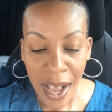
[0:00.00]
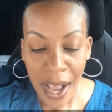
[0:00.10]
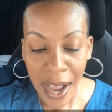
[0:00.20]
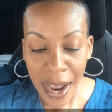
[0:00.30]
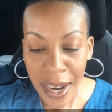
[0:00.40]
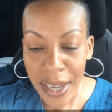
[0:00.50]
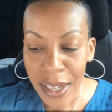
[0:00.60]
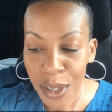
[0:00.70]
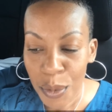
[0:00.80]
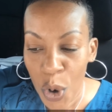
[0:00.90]

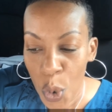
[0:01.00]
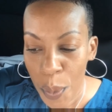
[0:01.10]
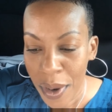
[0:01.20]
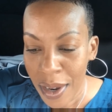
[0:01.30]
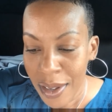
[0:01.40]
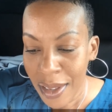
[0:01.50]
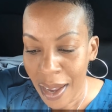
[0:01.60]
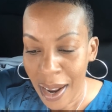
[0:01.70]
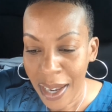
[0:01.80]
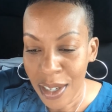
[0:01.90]
I am hoping
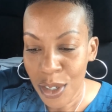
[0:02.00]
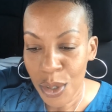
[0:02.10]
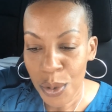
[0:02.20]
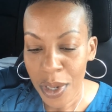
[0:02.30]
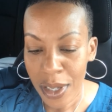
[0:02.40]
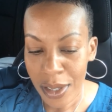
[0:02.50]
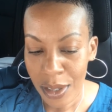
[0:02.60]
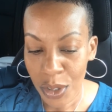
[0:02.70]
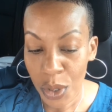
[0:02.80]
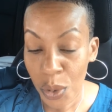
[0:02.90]
that I can do this
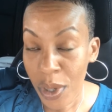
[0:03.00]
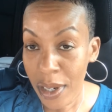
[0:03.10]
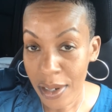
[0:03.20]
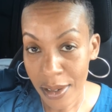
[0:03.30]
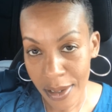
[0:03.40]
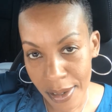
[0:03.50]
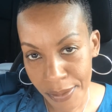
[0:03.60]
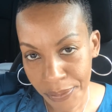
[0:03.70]
in two years.